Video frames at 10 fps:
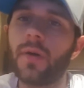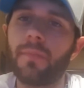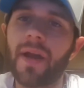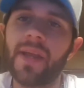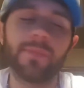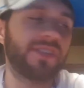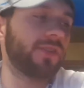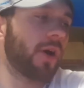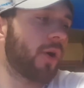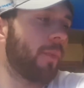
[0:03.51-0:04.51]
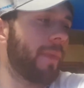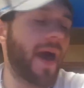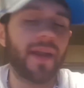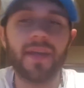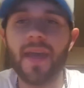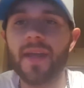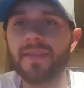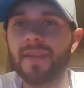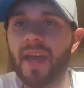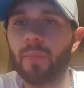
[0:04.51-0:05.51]
My name is Stuck-o-Matic, and
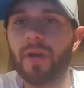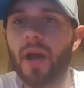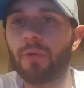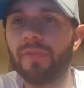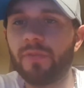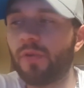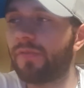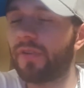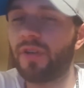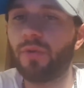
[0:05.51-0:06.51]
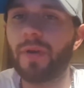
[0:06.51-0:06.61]
today we got a review for you.